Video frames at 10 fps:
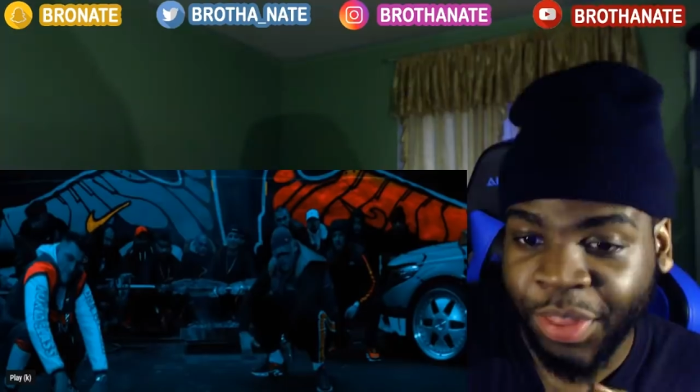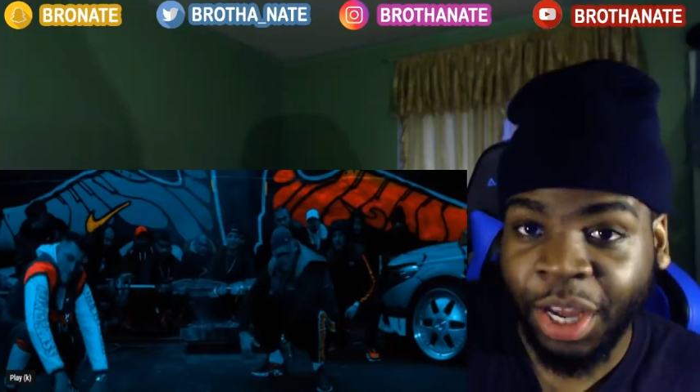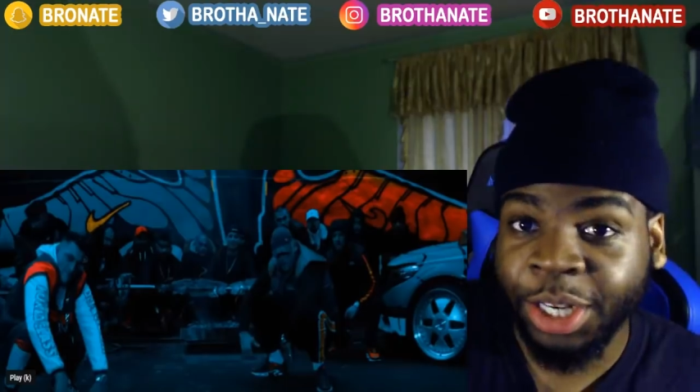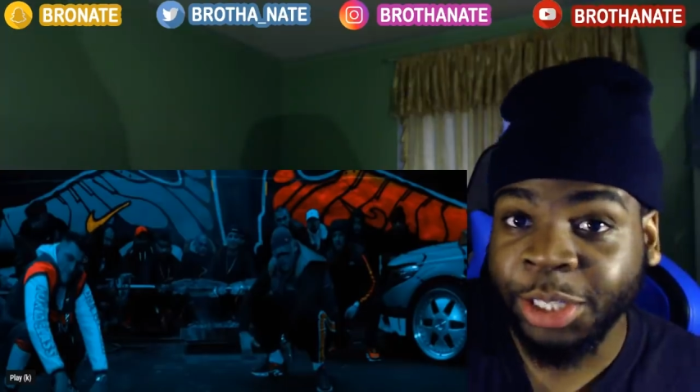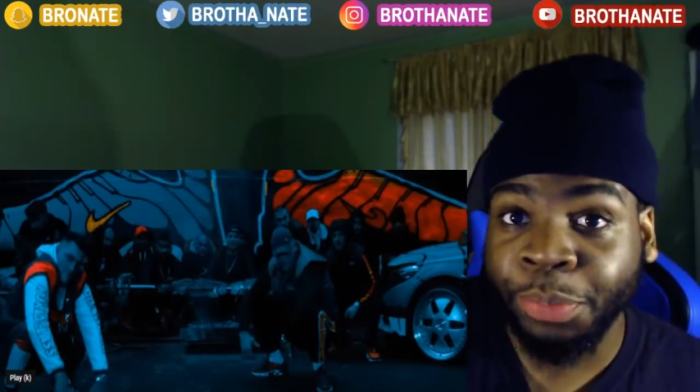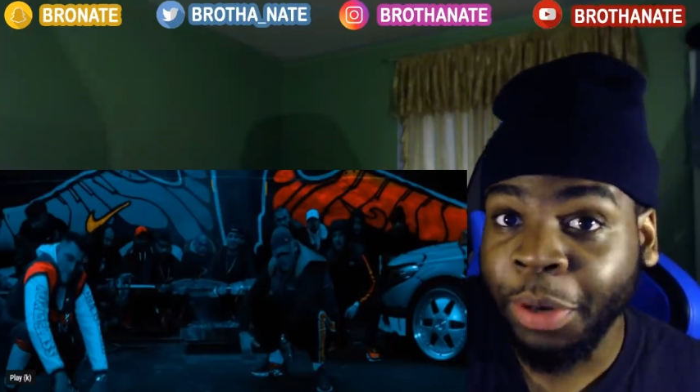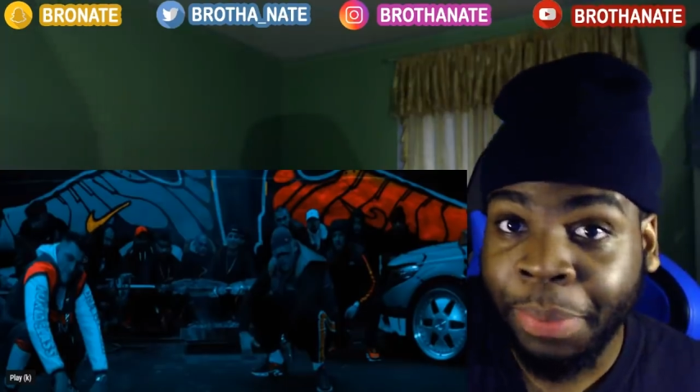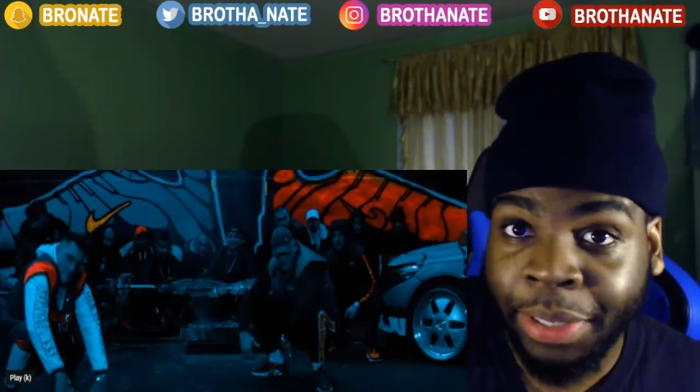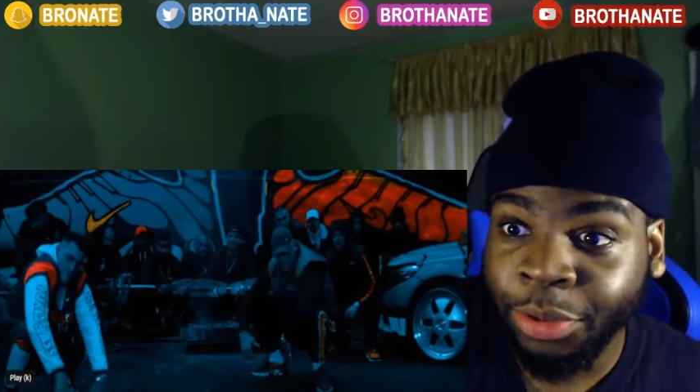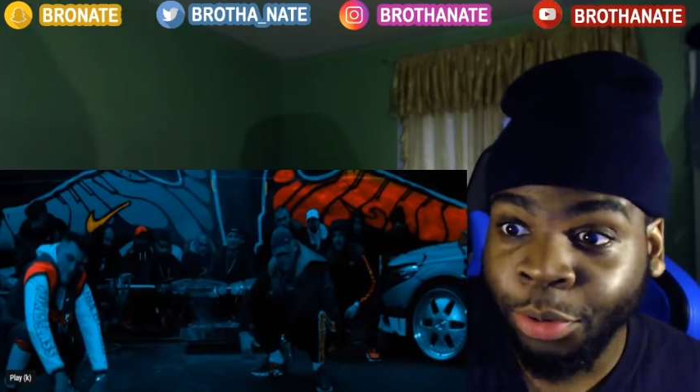gotta spray
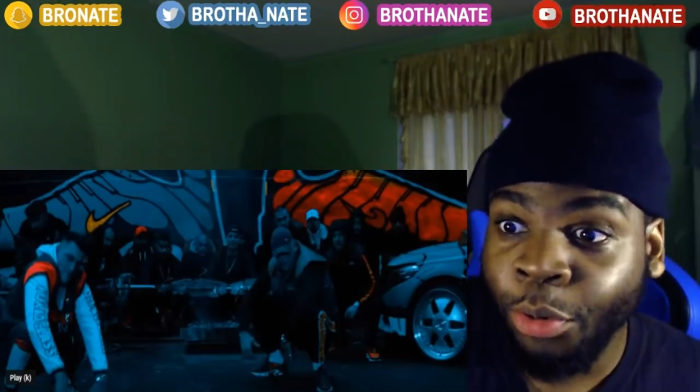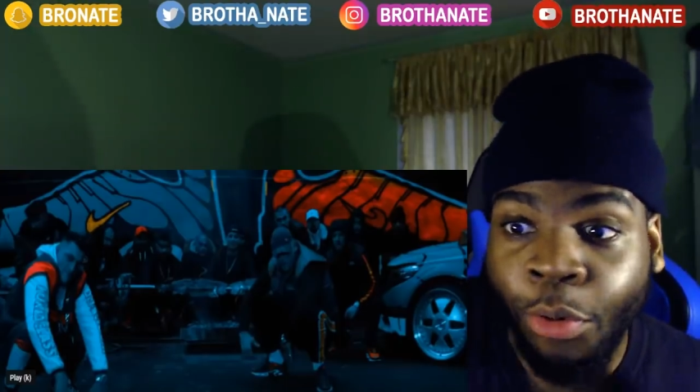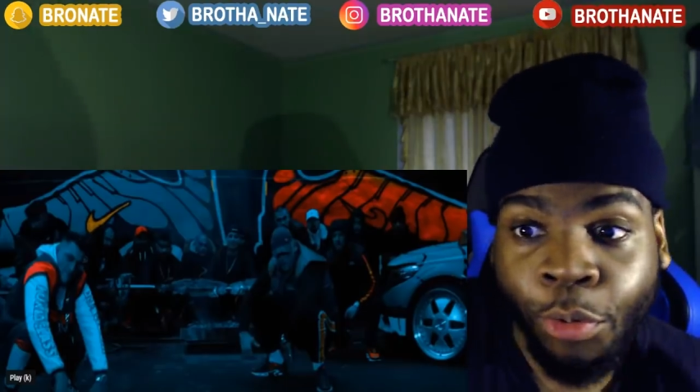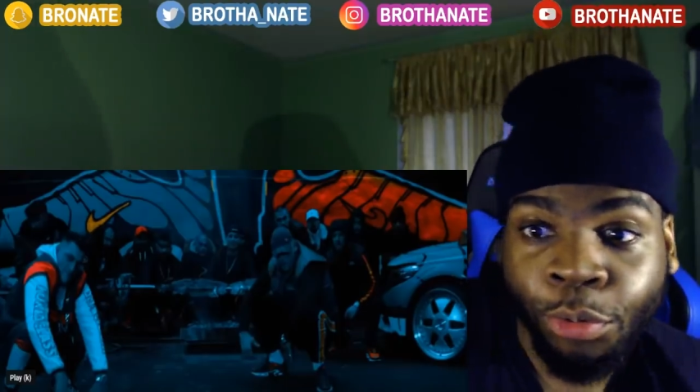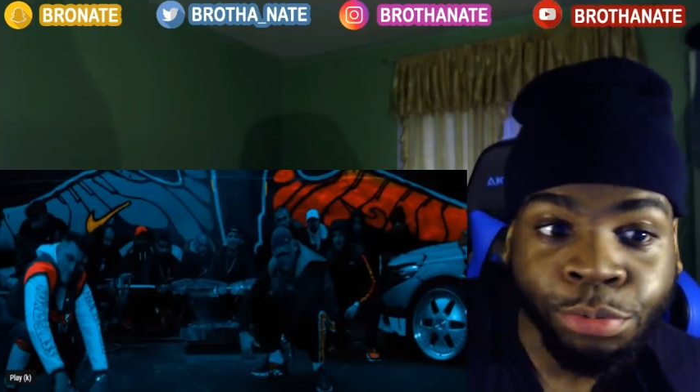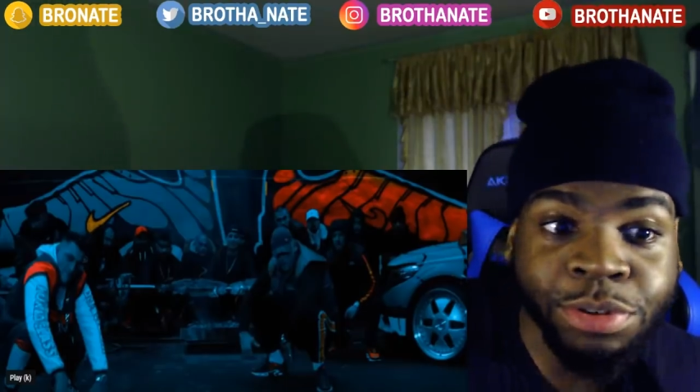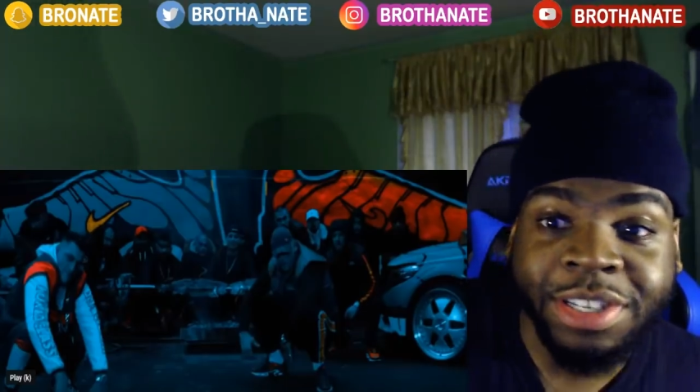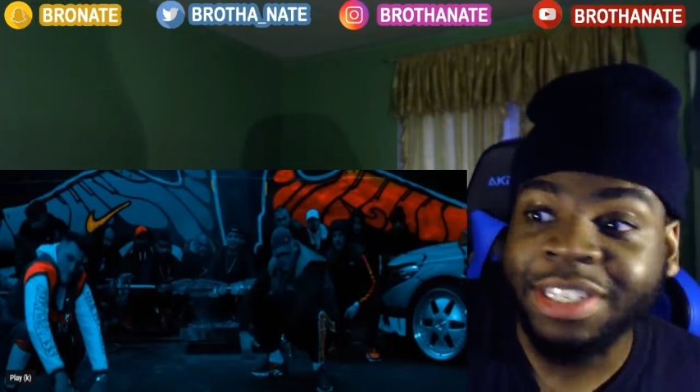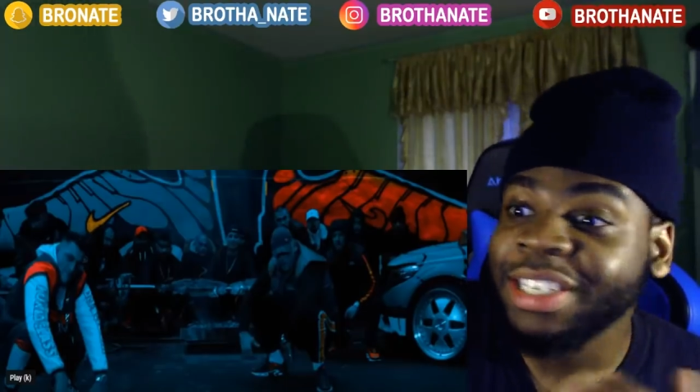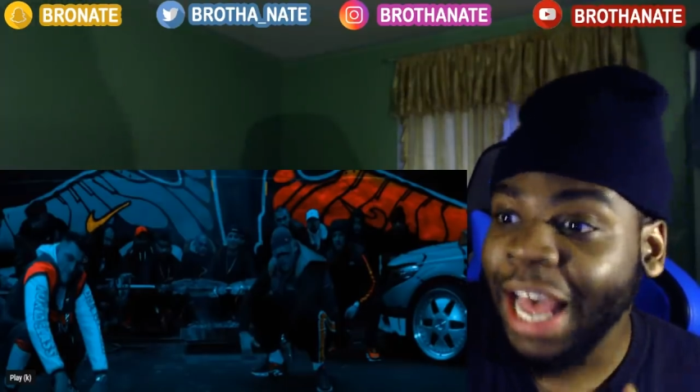paint the whole
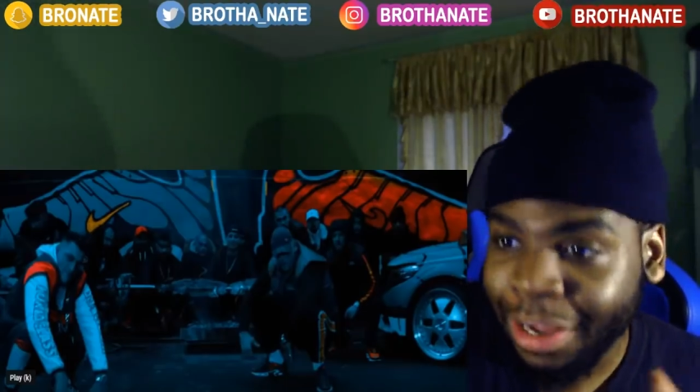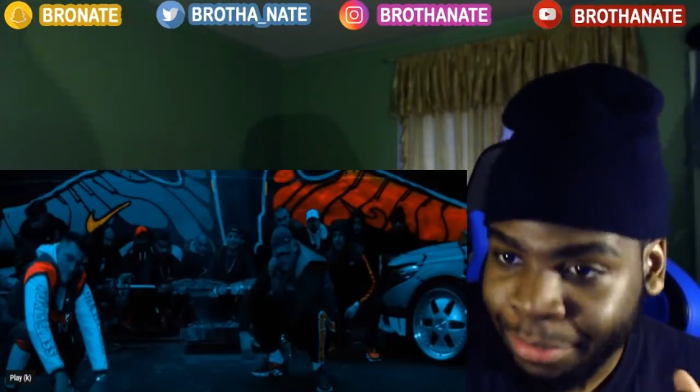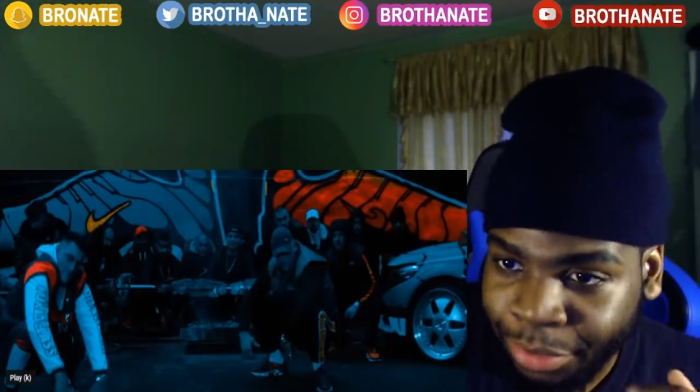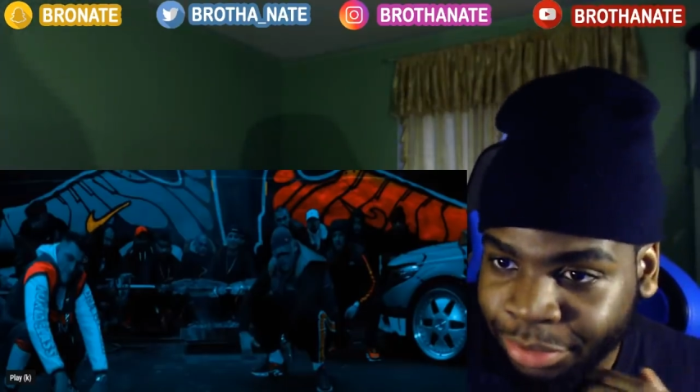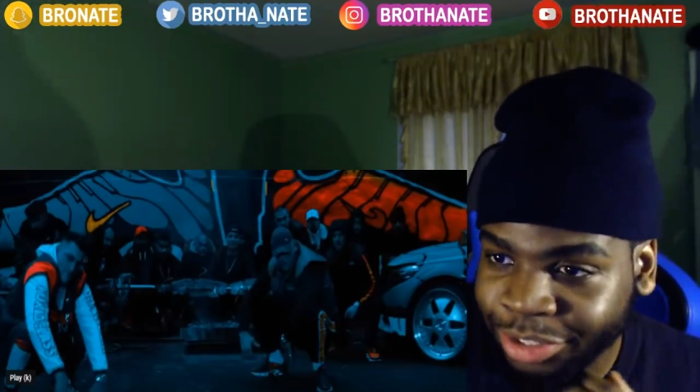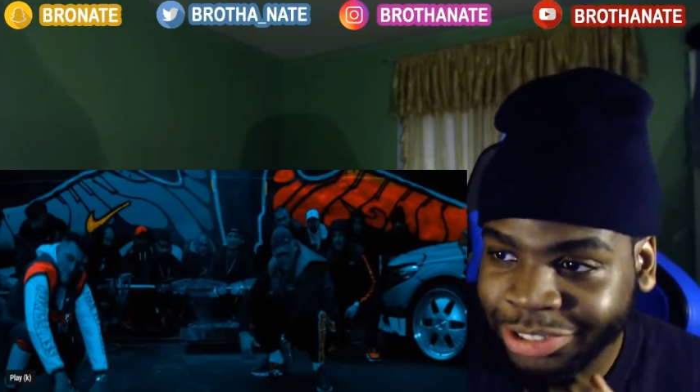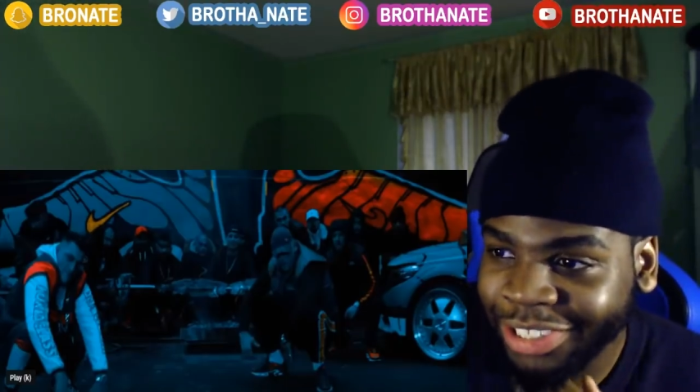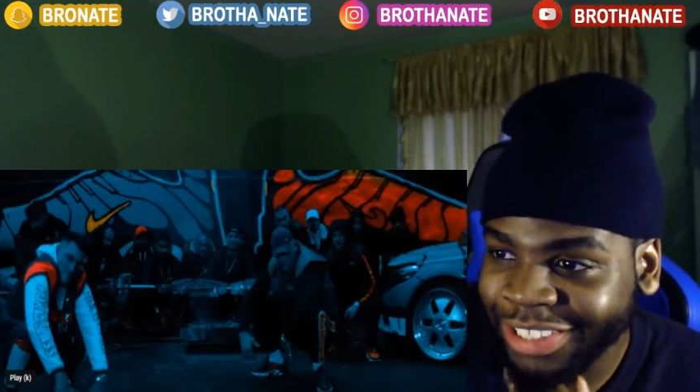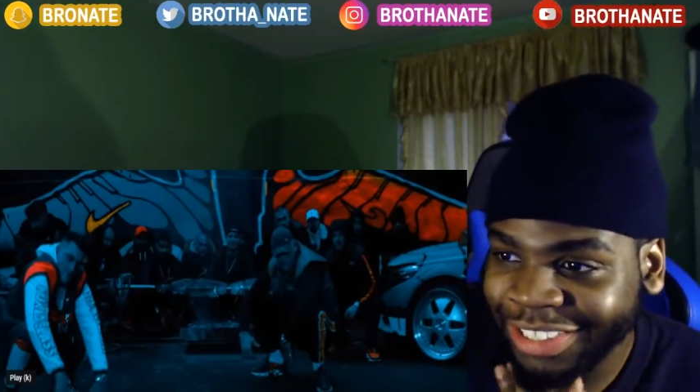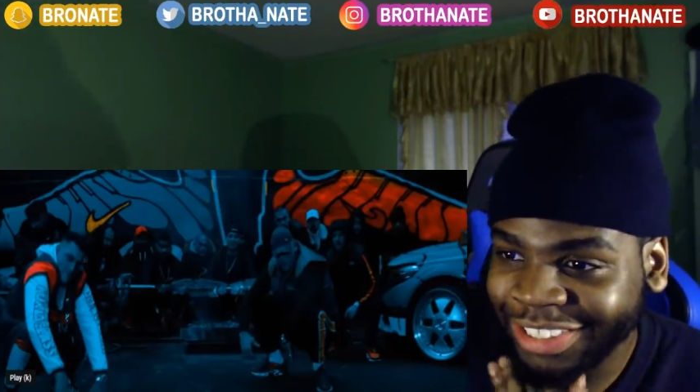set, bro, it's
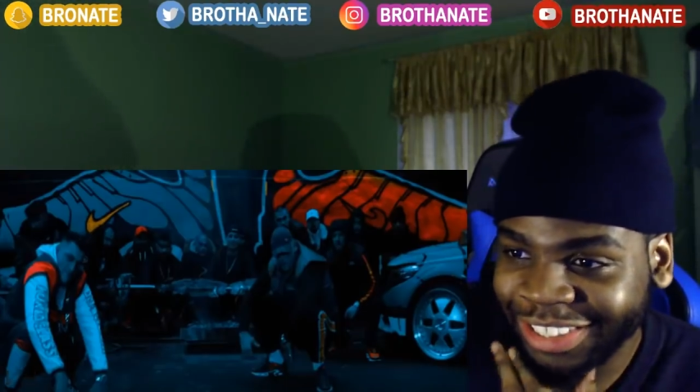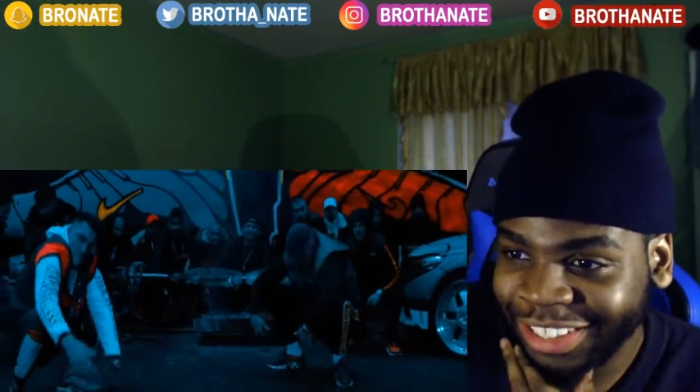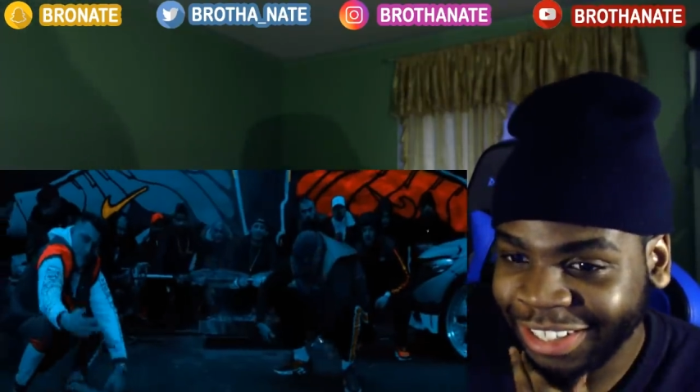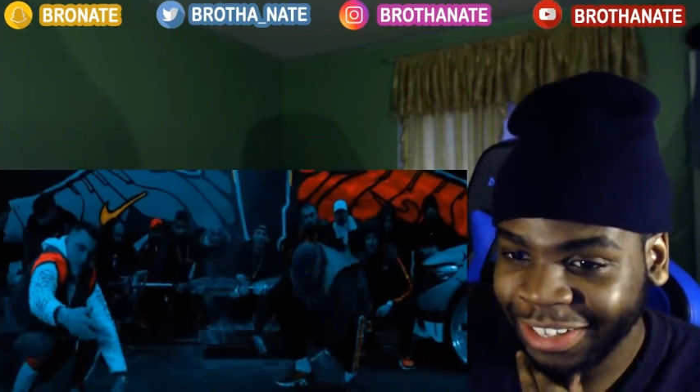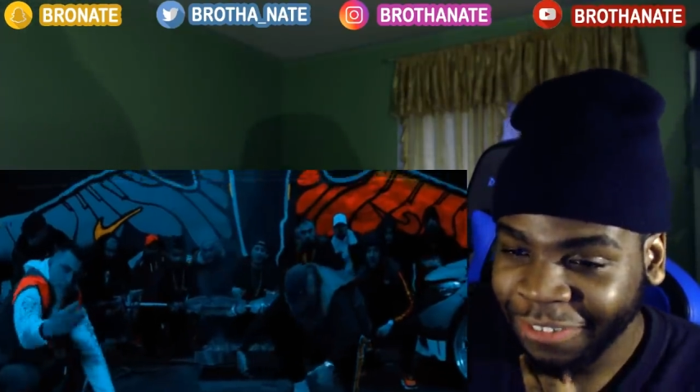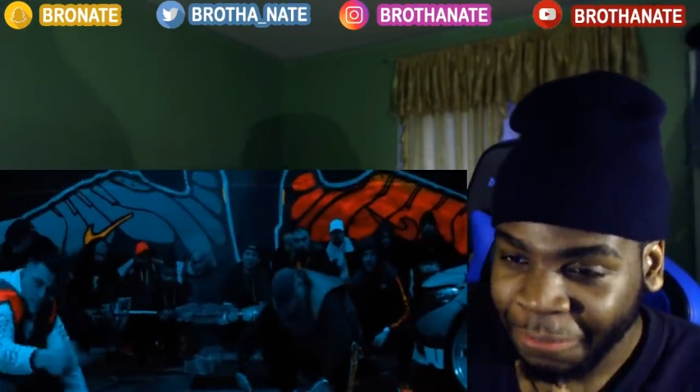crazy. Everybody's